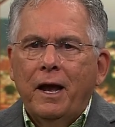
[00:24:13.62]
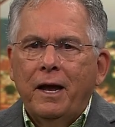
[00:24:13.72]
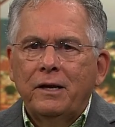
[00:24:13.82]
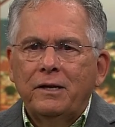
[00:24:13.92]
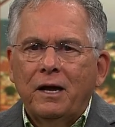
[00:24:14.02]
And,
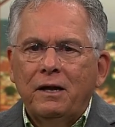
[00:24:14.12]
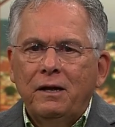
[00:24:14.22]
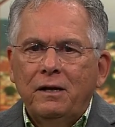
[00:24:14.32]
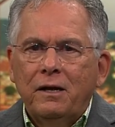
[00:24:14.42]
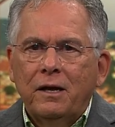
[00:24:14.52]
and uh,
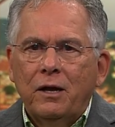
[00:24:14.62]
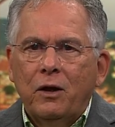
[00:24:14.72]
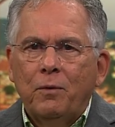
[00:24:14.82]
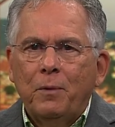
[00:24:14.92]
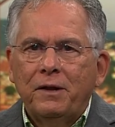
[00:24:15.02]
you
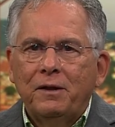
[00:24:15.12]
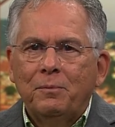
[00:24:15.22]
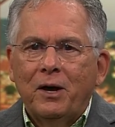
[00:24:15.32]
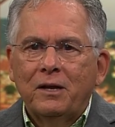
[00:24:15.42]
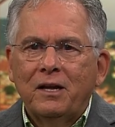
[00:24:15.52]
know, but,
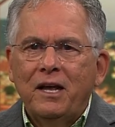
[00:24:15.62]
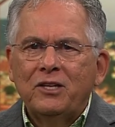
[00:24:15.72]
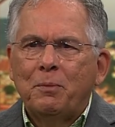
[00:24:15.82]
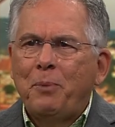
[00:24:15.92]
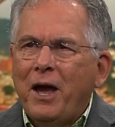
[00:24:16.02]
but
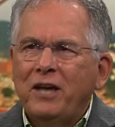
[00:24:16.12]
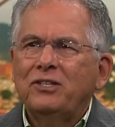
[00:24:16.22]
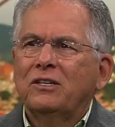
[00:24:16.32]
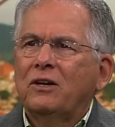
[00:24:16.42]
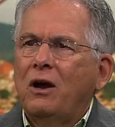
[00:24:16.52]
he's a
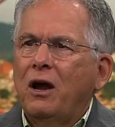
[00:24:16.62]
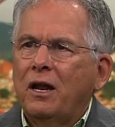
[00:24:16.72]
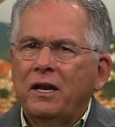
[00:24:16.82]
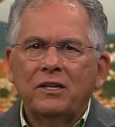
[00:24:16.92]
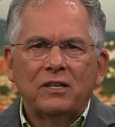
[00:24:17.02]
patient
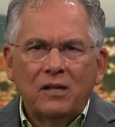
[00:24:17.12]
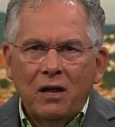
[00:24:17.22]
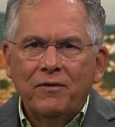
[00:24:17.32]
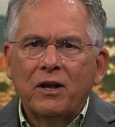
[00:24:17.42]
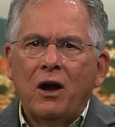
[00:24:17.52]
God and he's a
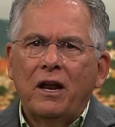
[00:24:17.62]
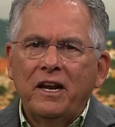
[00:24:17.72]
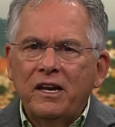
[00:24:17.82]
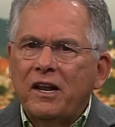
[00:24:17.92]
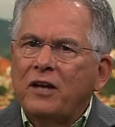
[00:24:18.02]
loving God
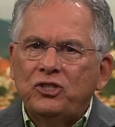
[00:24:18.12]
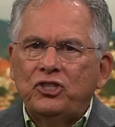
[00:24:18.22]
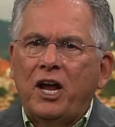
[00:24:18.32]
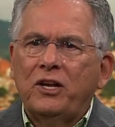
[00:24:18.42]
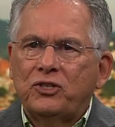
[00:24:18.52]
and he does
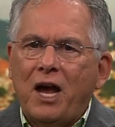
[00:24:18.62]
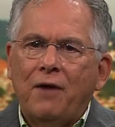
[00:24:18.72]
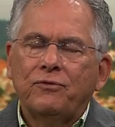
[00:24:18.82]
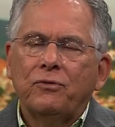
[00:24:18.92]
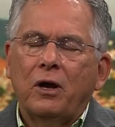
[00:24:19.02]
chase
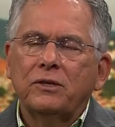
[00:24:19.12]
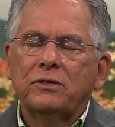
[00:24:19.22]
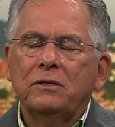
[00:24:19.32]
after us.